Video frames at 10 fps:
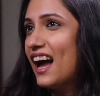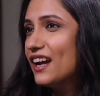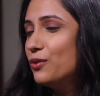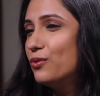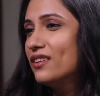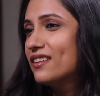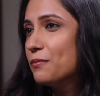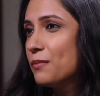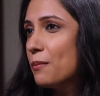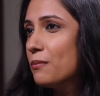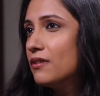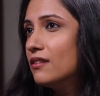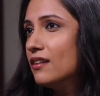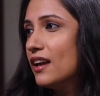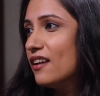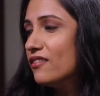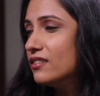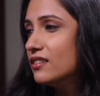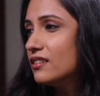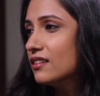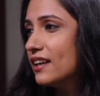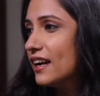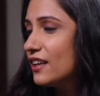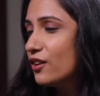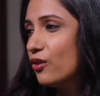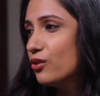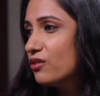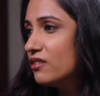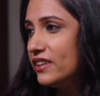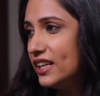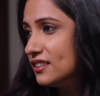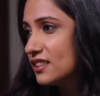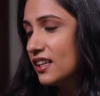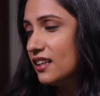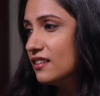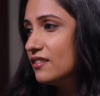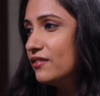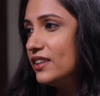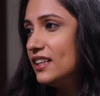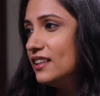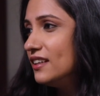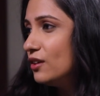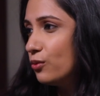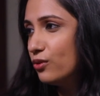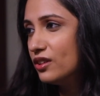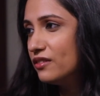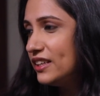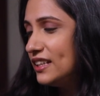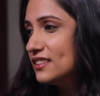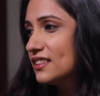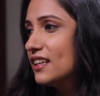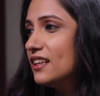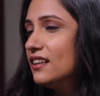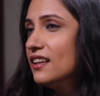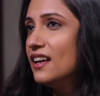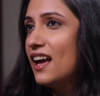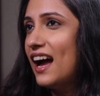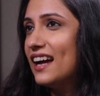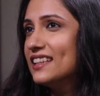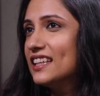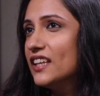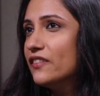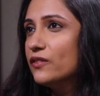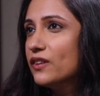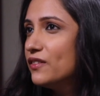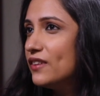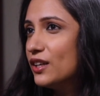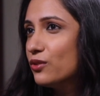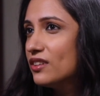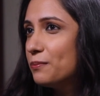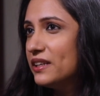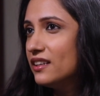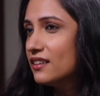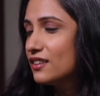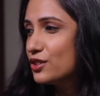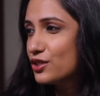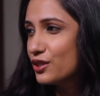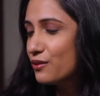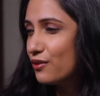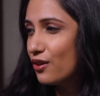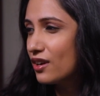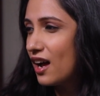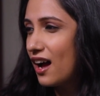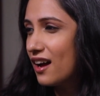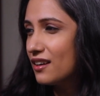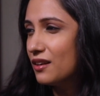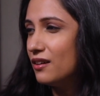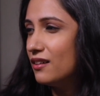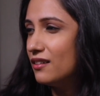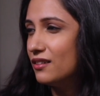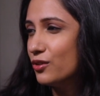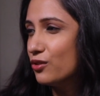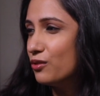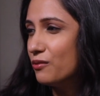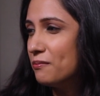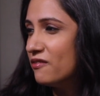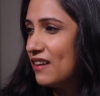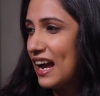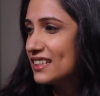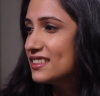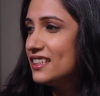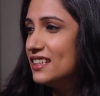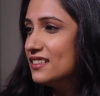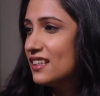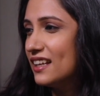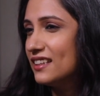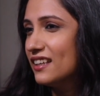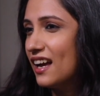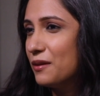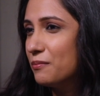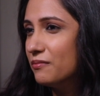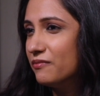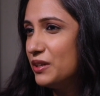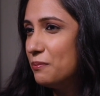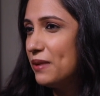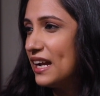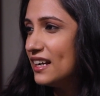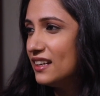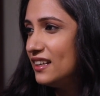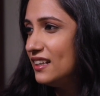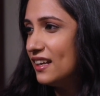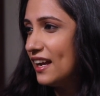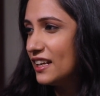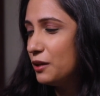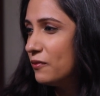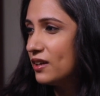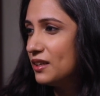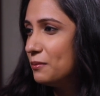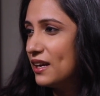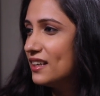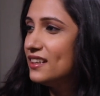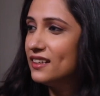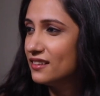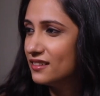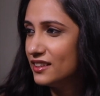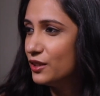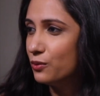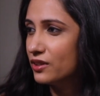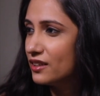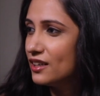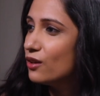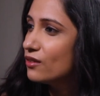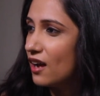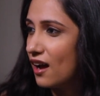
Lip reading: I don't remember ever getting onto a weighing scale. We didn't own a weighing scale. I think even when we went to the pediatrician for our, vaccines, I think anybody barely really noted down